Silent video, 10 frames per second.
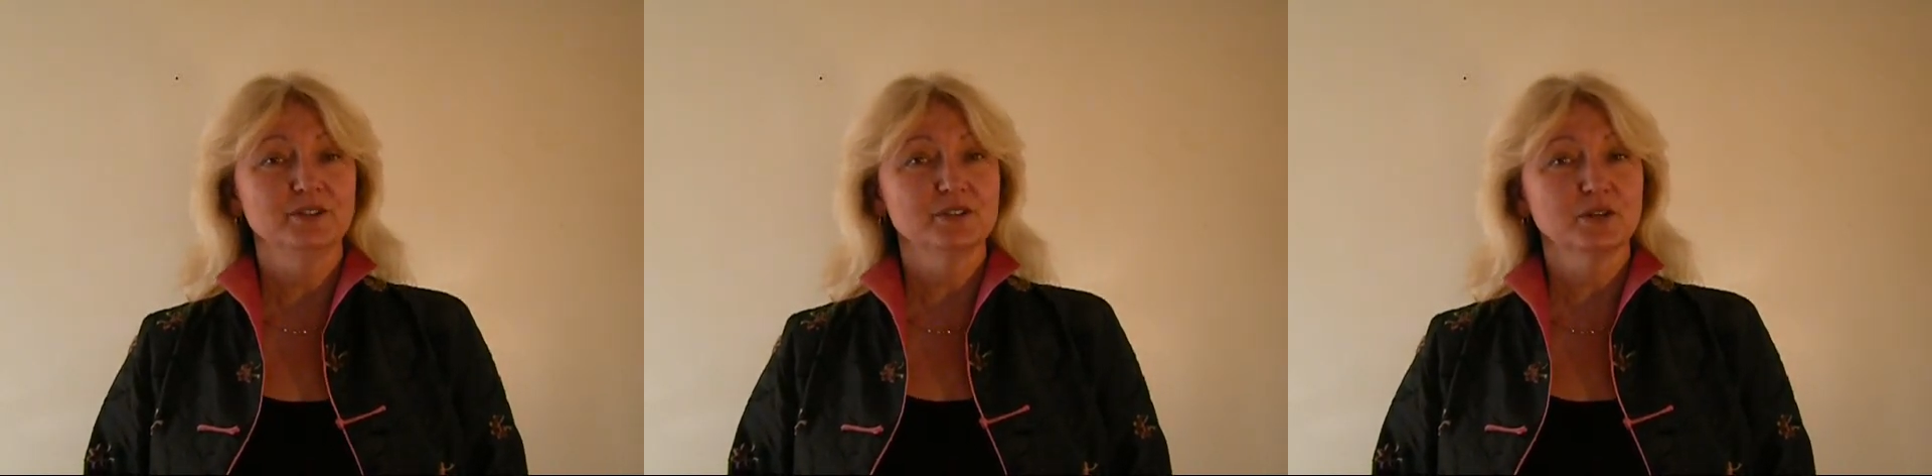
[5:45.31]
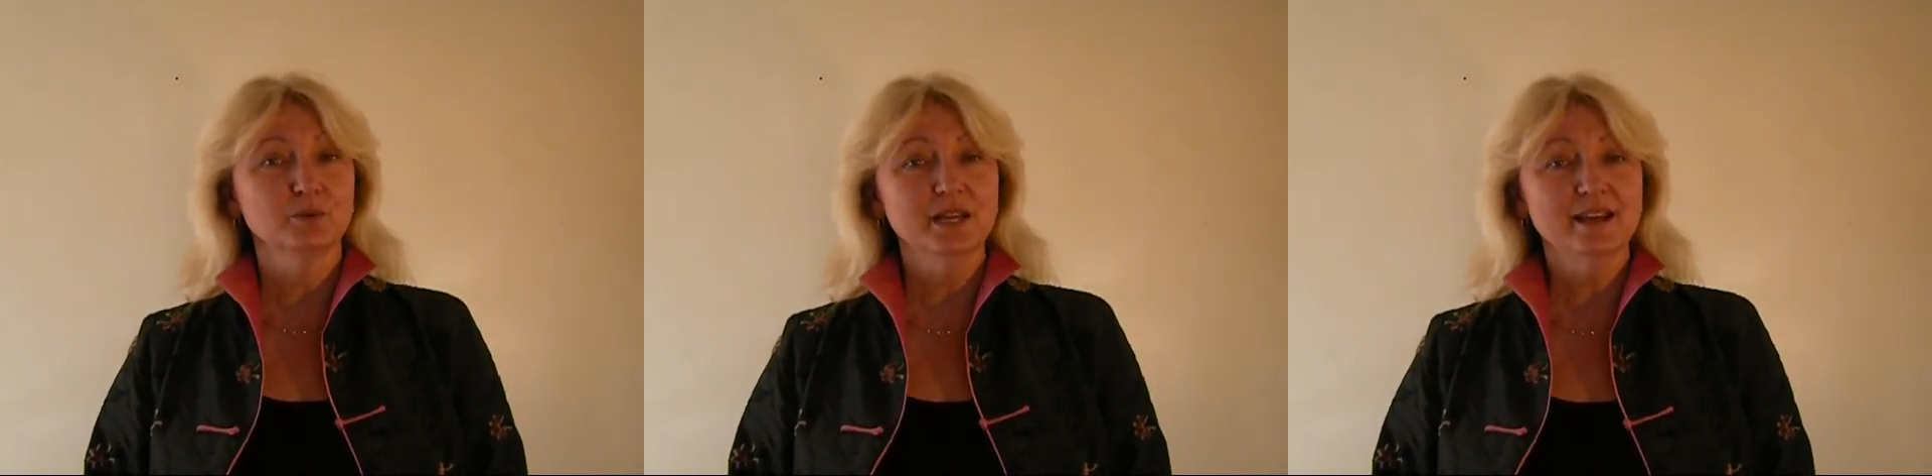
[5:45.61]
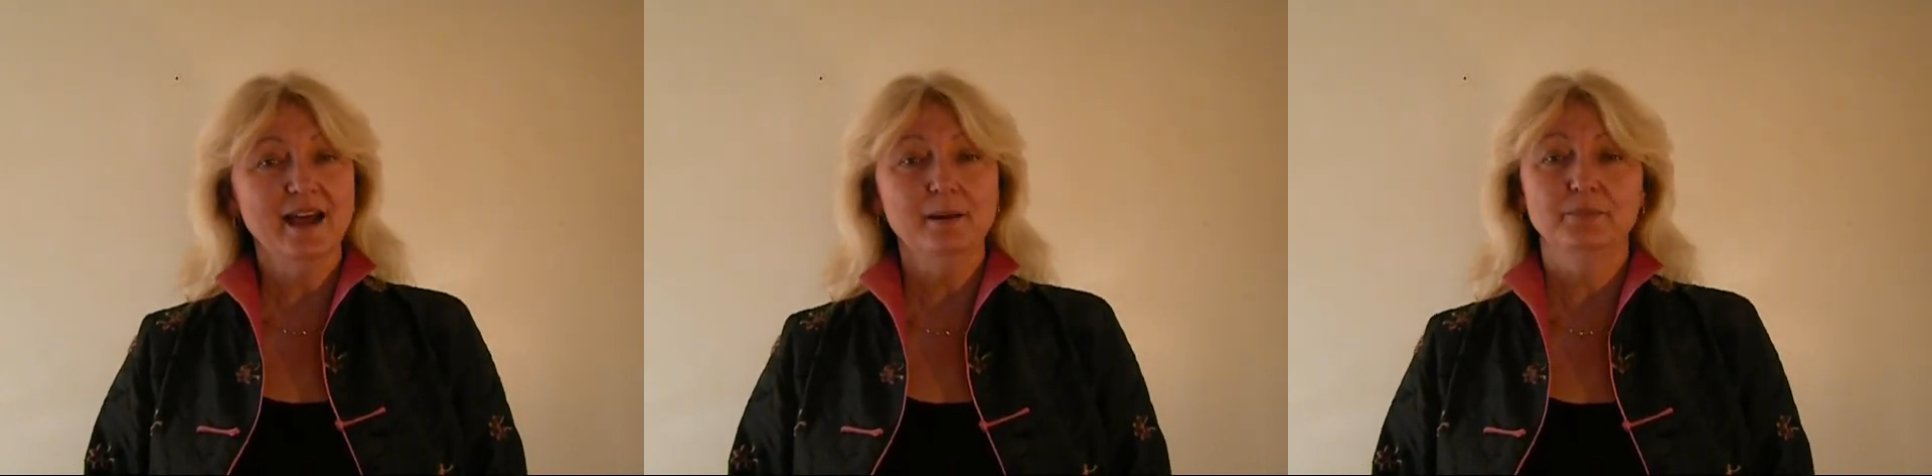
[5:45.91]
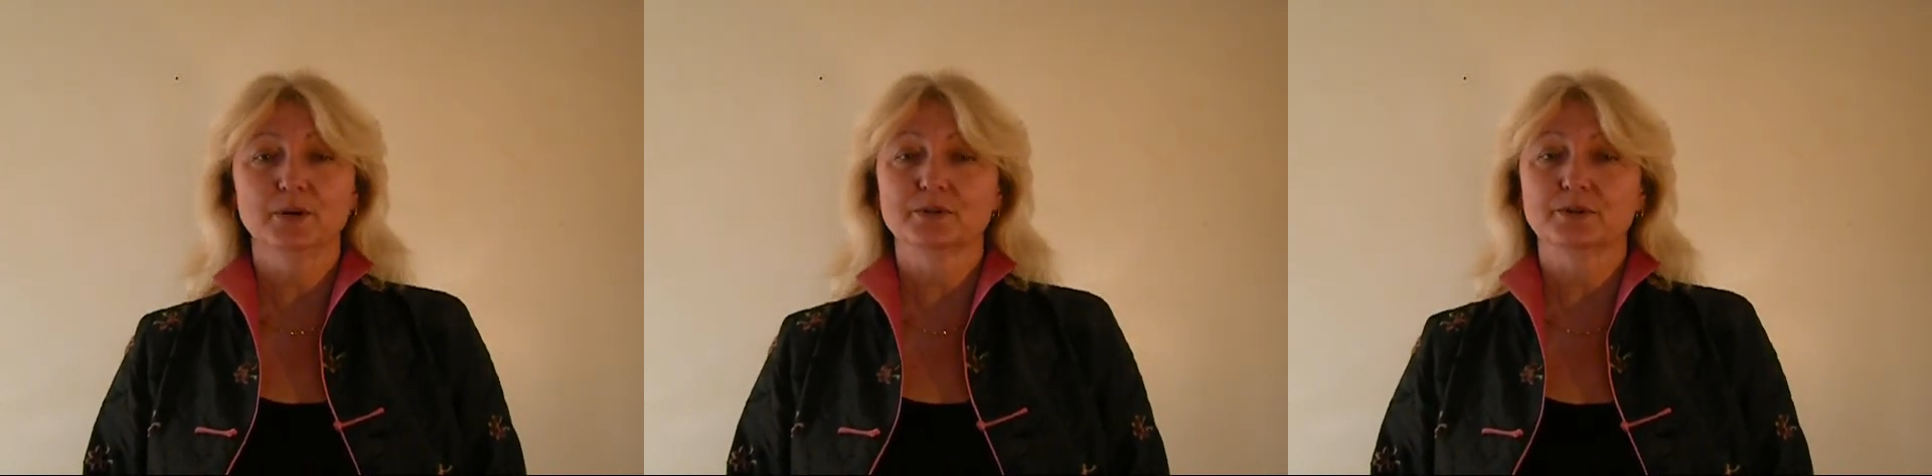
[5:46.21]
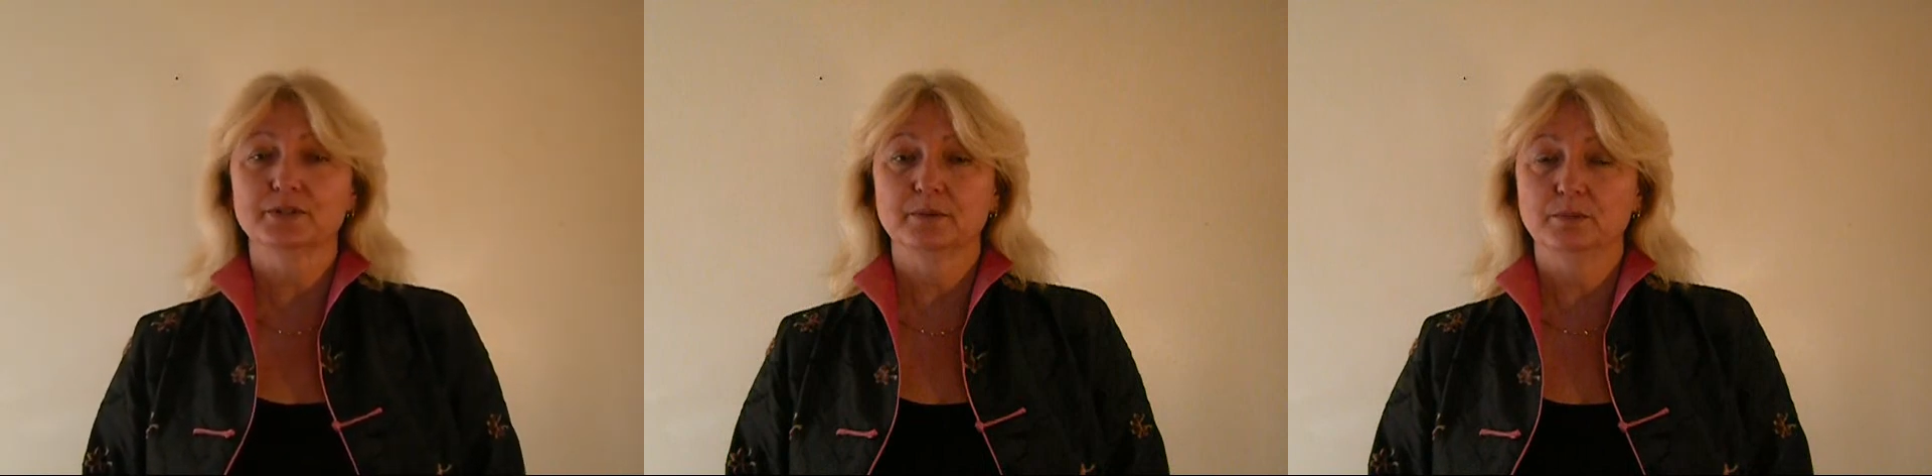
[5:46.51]
Just to recap, those
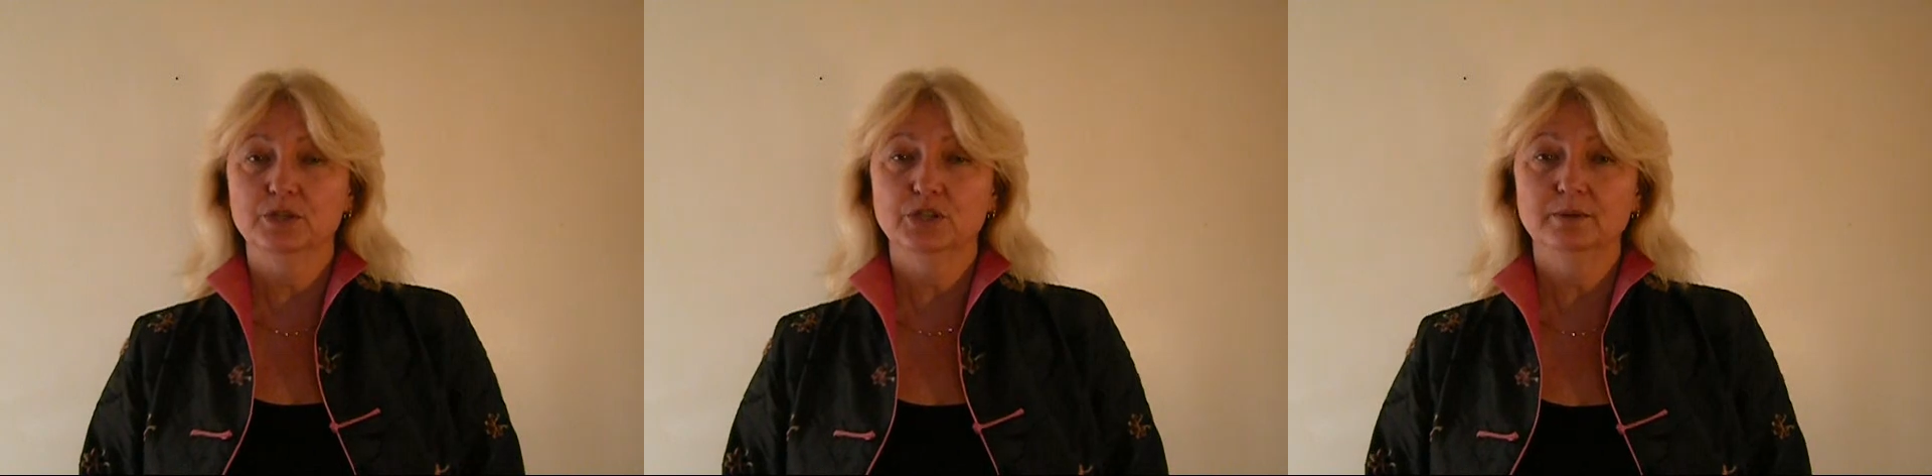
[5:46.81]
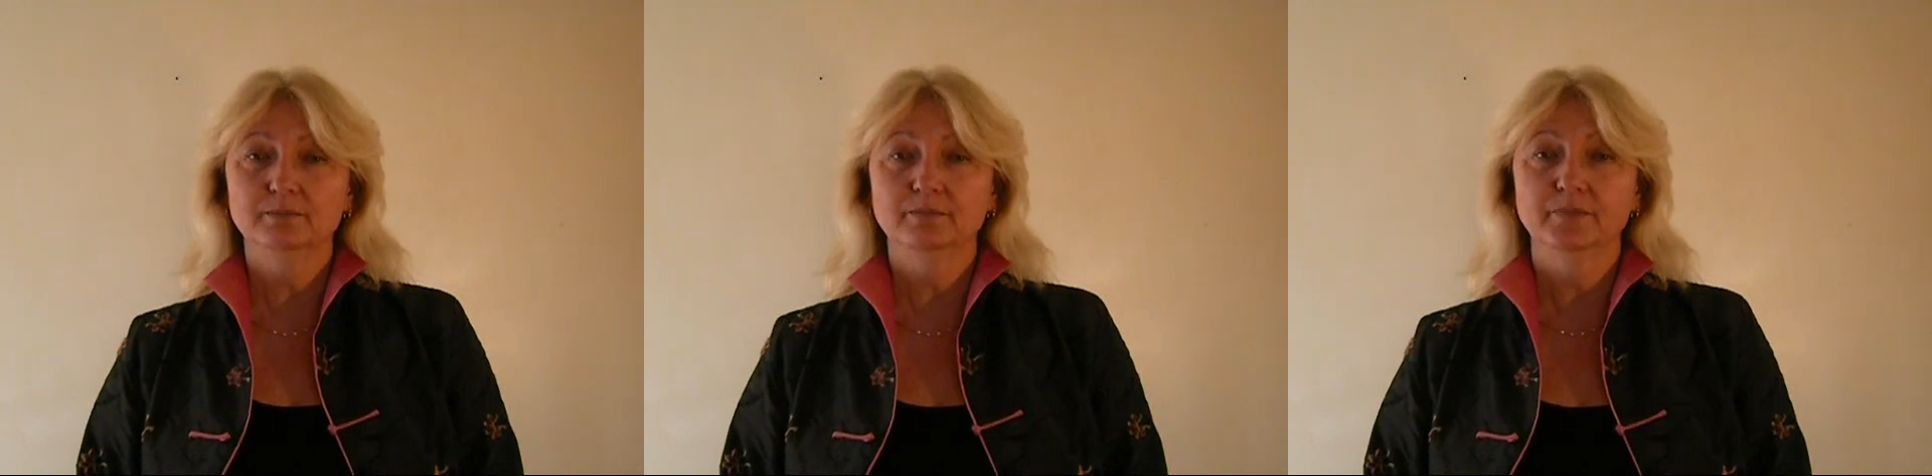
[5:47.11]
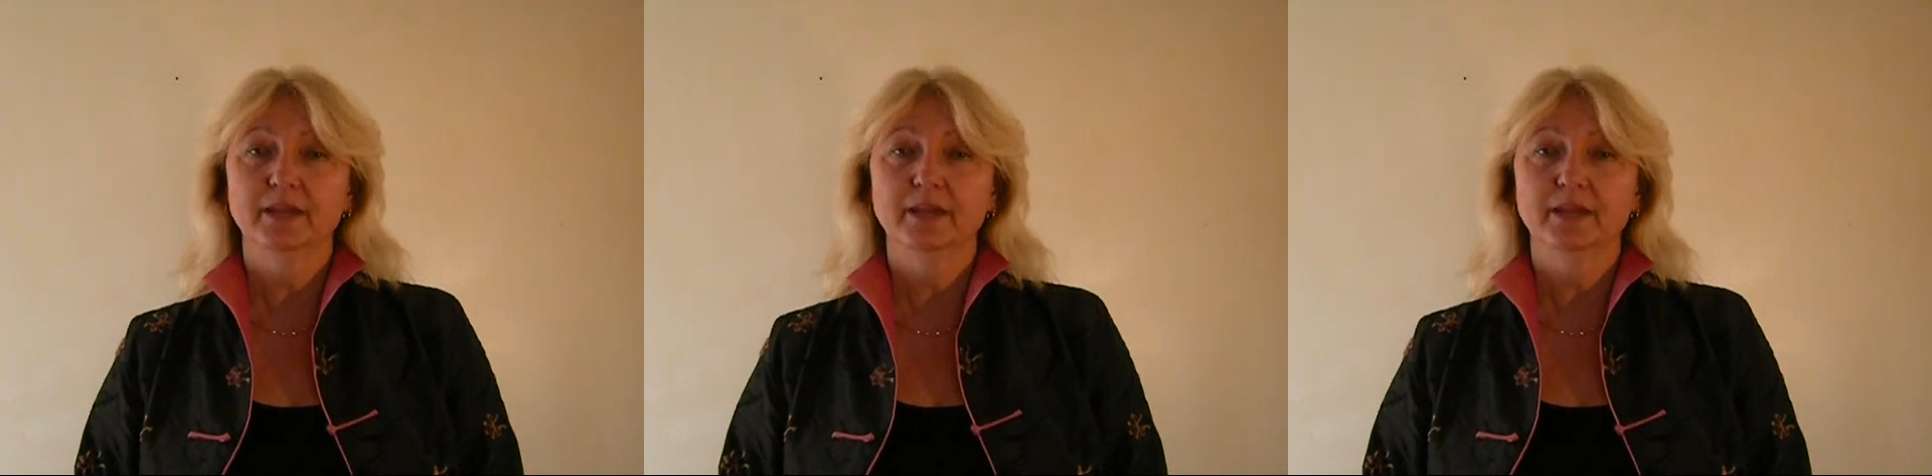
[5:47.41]
are submission,